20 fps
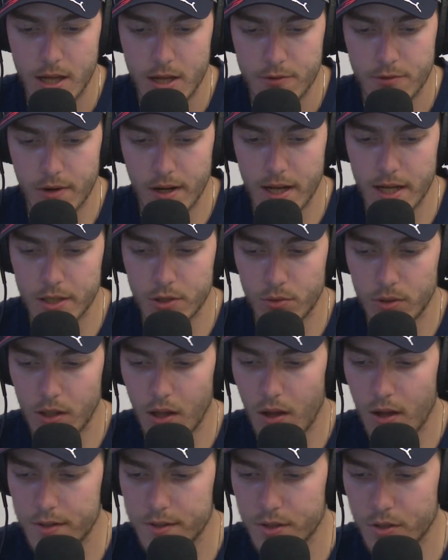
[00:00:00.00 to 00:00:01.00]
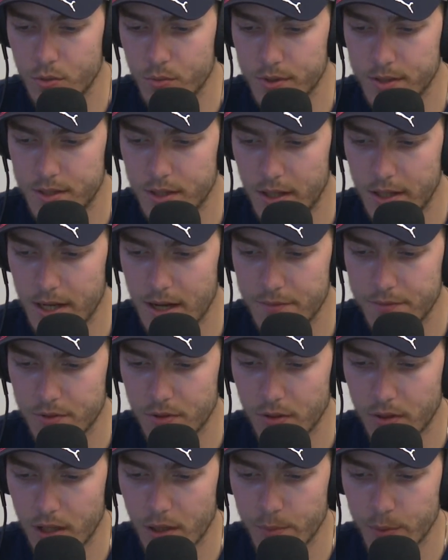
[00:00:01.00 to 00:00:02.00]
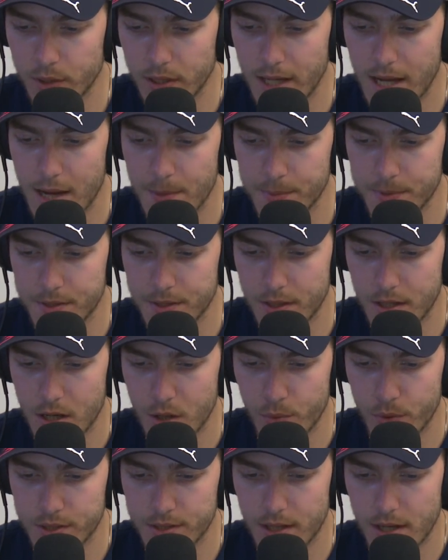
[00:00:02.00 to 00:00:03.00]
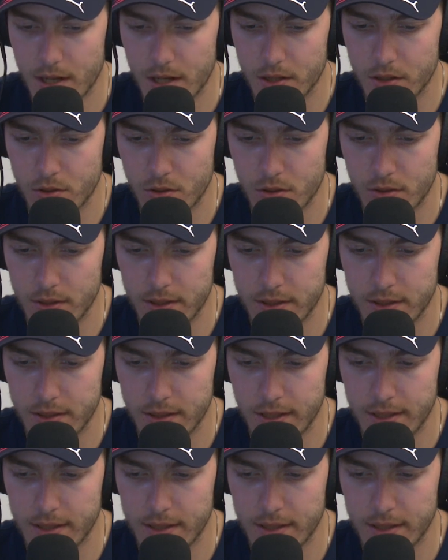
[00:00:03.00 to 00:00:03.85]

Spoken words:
Fernando Alonso was done after a couple laps, retired early.